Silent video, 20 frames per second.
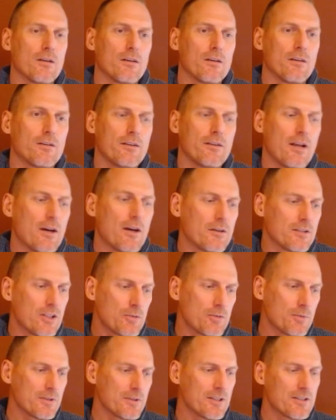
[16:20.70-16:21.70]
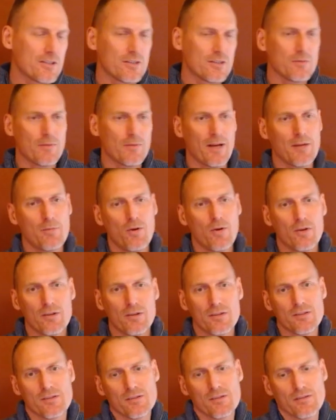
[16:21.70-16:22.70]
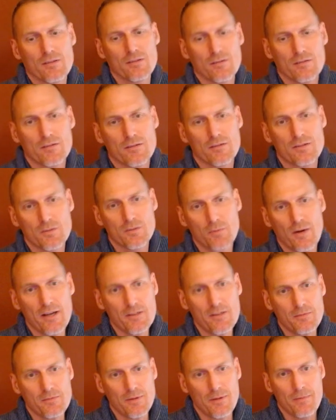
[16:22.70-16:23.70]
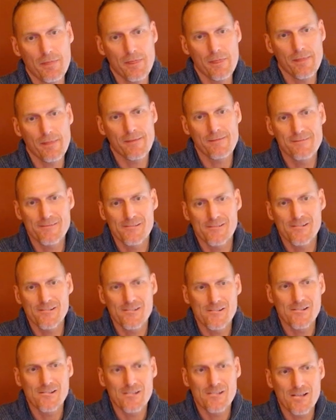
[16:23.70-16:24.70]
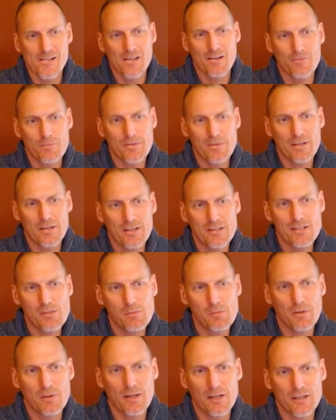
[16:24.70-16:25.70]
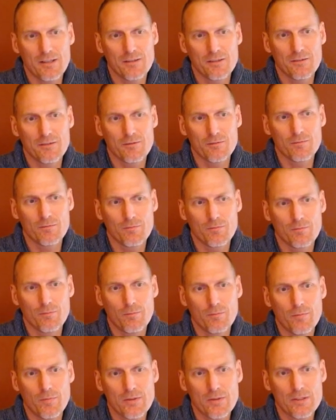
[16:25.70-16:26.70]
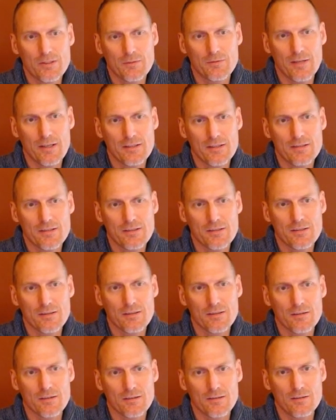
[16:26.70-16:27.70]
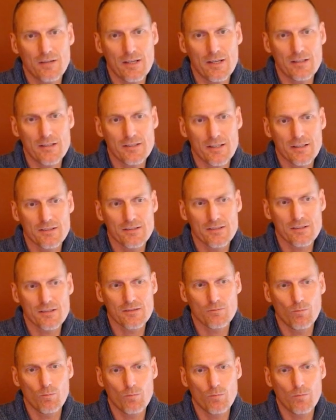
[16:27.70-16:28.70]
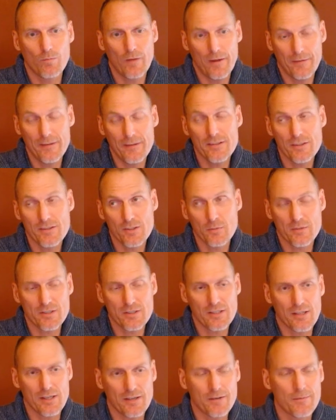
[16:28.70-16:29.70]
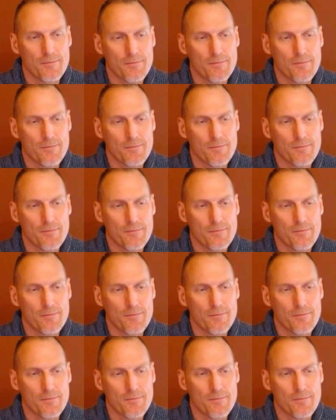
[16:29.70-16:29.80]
Now in this position, my opponent surprised me, because he played bishop takes a6, and this is a mistake.